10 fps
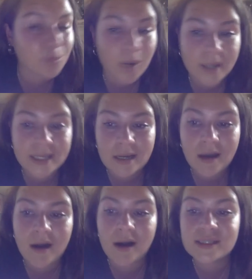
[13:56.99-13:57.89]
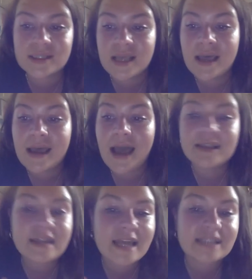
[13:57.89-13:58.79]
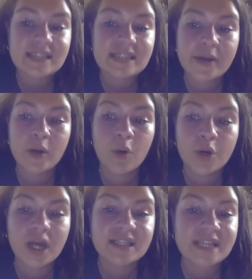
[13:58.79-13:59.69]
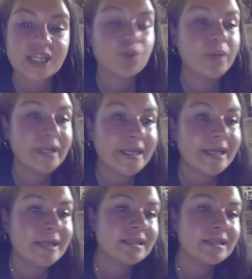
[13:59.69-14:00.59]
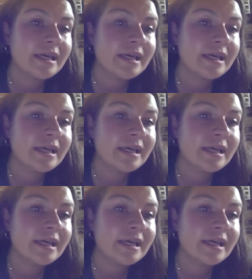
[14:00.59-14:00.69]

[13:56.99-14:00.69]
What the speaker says: the working class, and the necessary organization we need